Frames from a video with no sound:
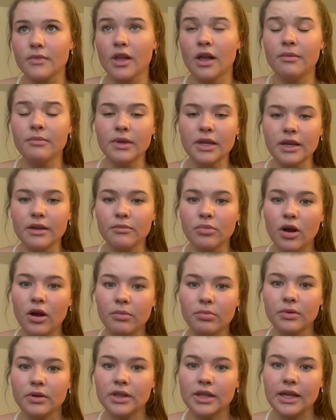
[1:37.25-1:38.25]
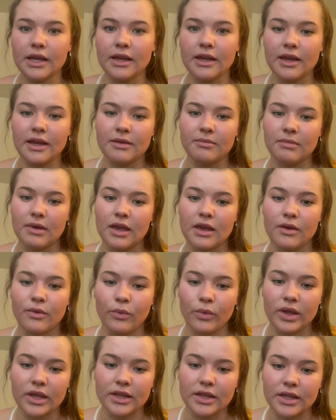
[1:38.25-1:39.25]
a meeting properly and make
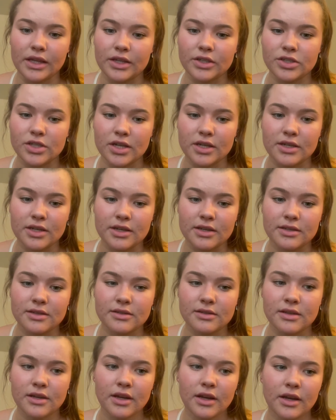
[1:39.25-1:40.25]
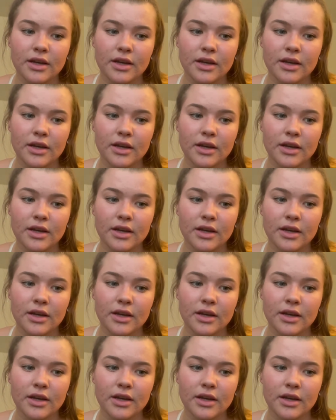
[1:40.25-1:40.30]
weekly agendas.